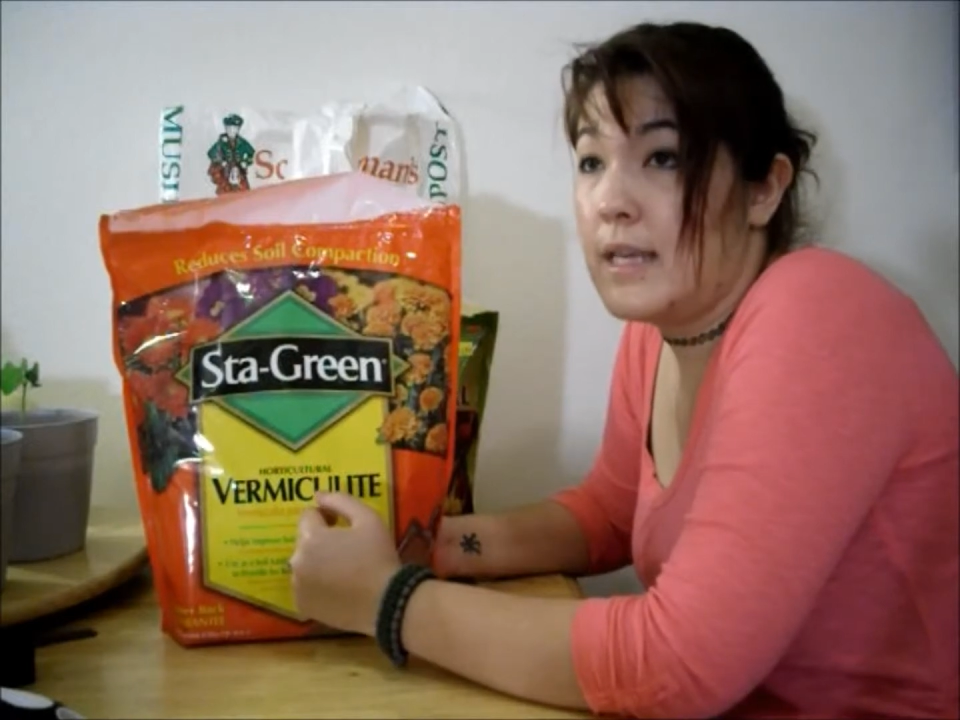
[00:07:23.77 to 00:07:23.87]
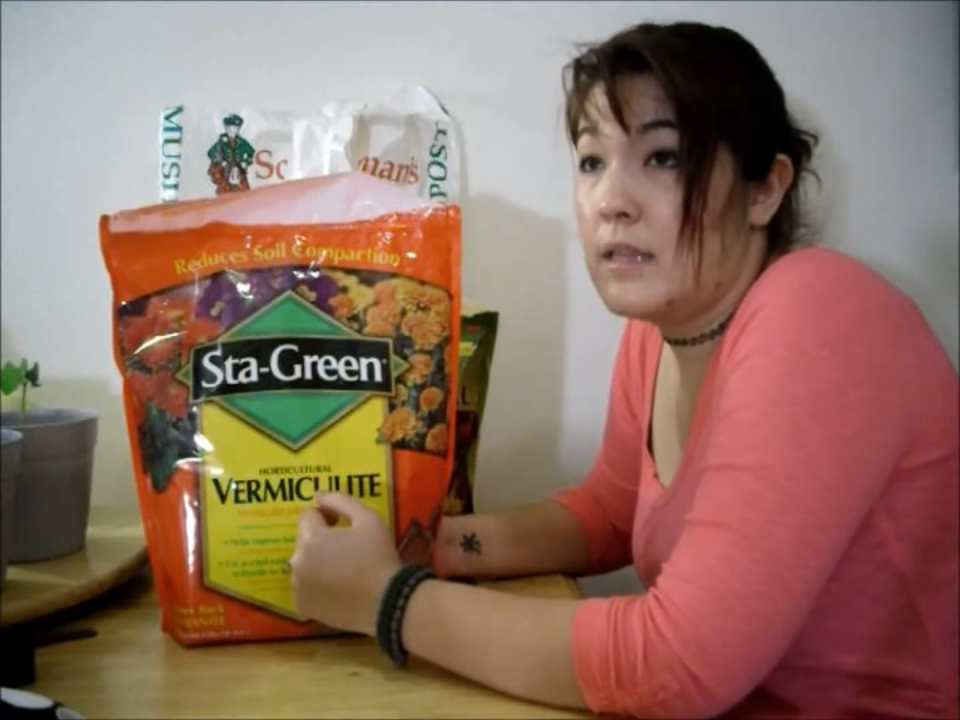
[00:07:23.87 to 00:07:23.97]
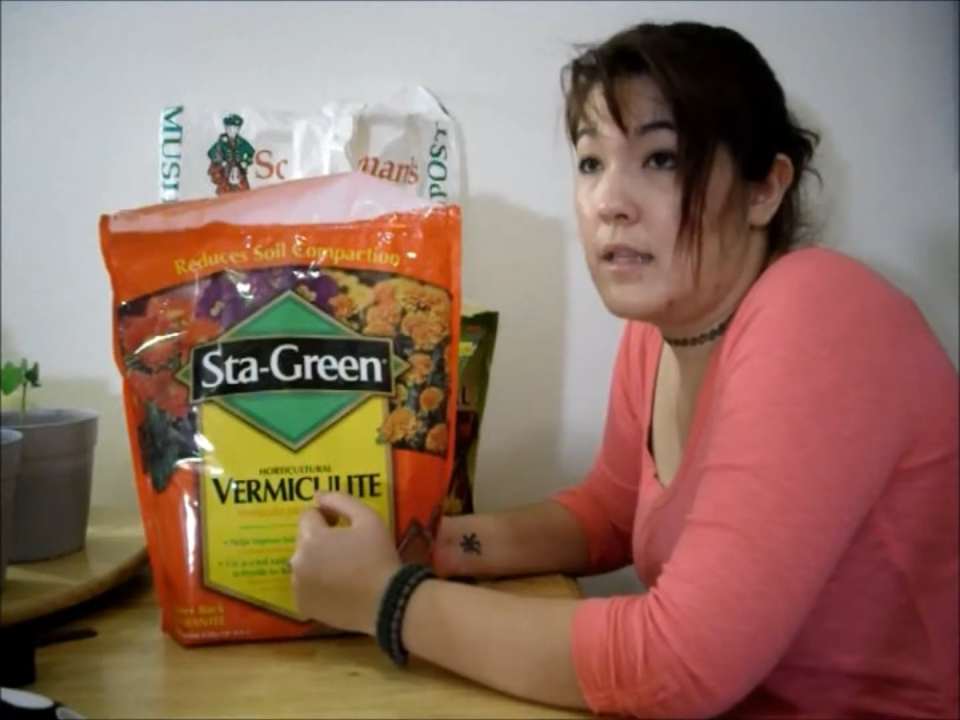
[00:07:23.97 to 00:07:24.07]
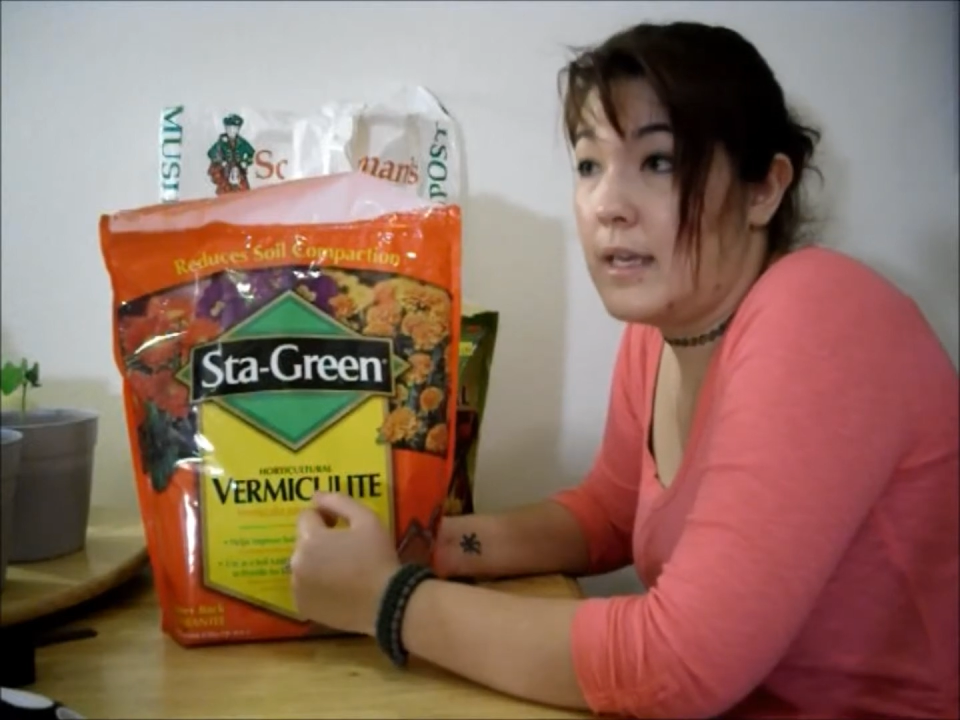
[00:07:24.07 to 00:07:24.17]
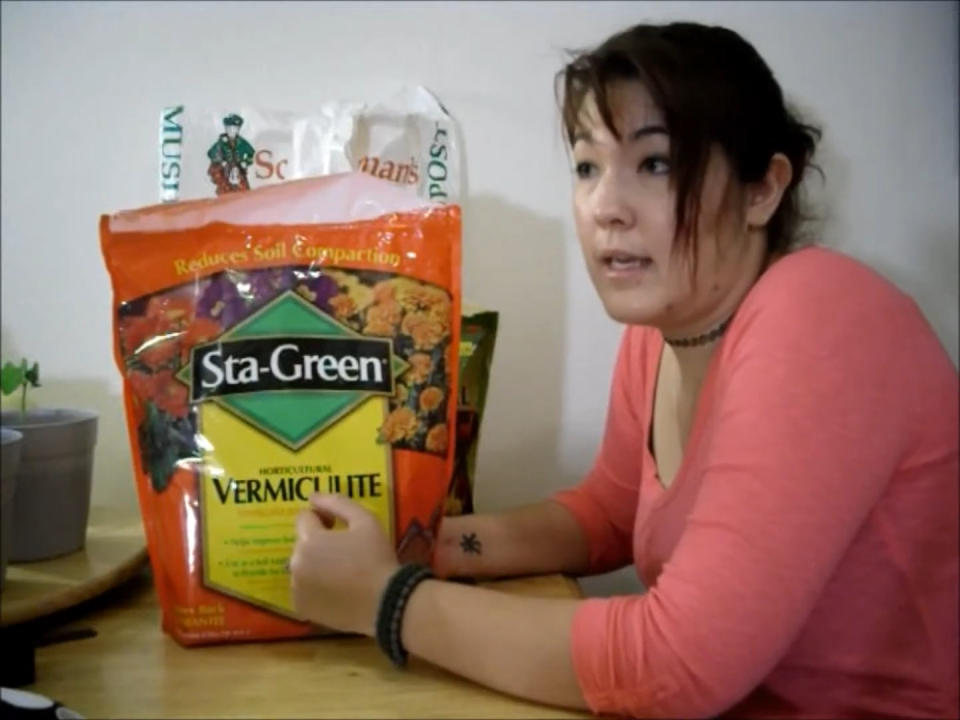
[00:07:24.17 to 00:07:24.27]
a
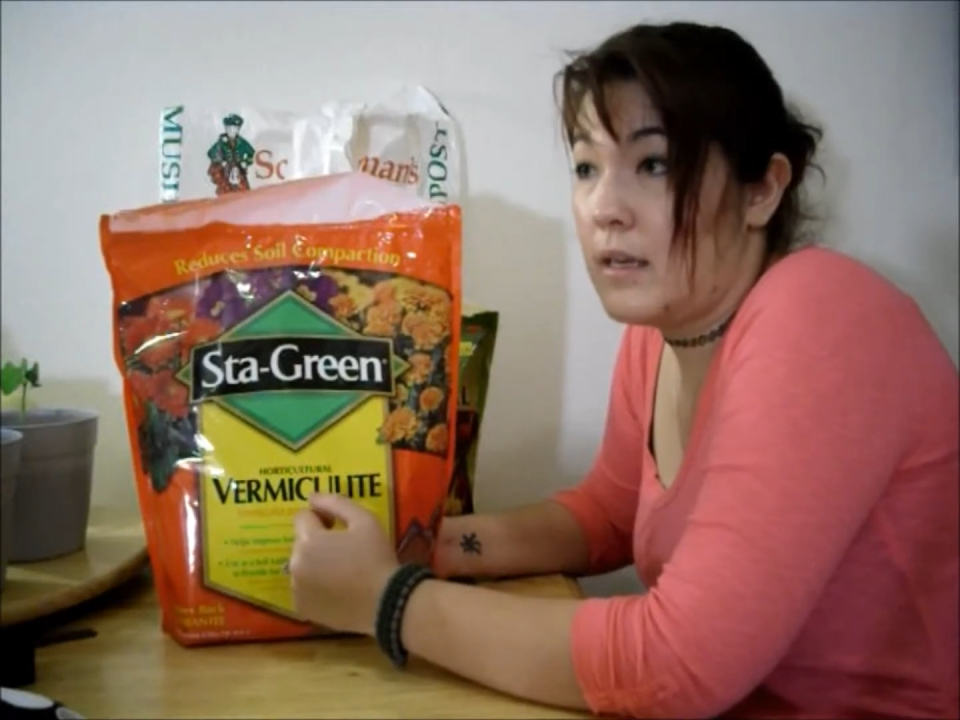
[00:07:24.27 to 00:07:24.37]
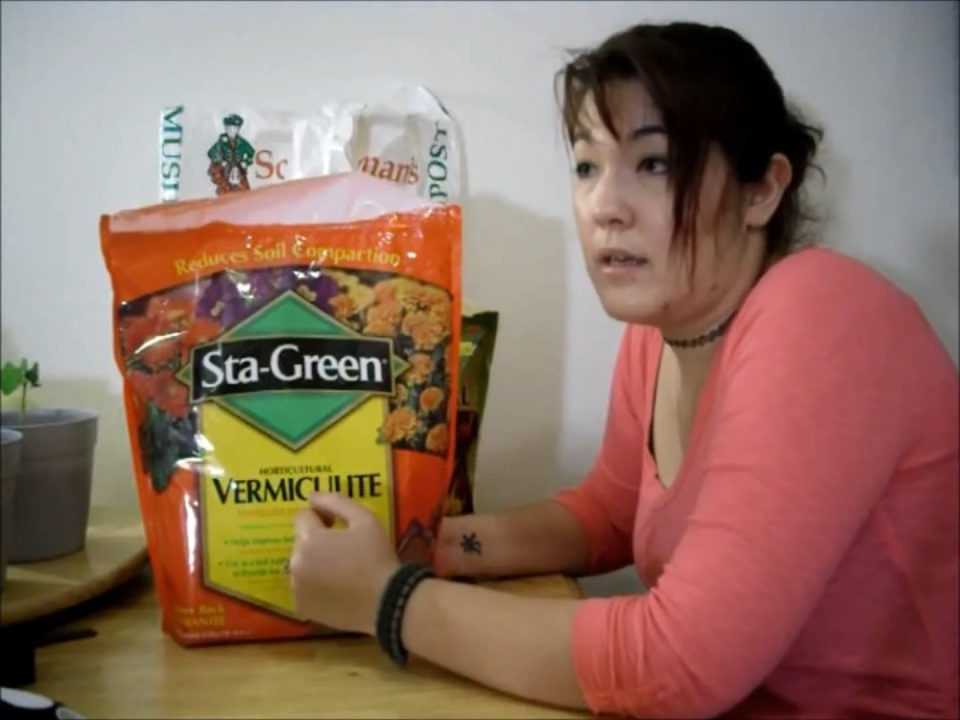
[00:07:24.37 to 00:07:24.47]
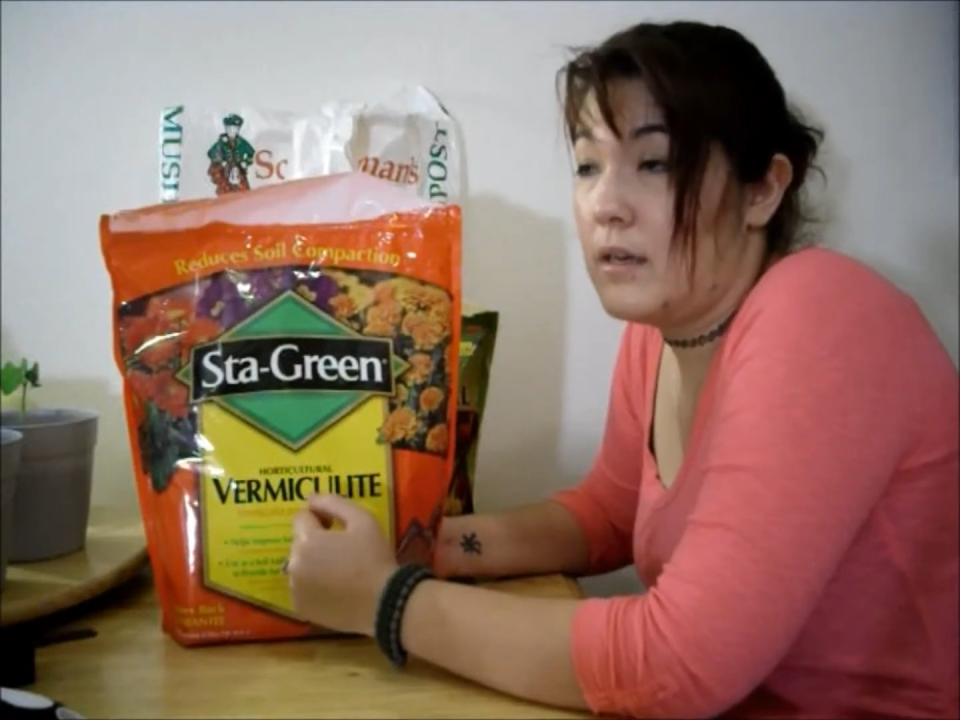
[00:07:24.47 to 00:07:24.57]
link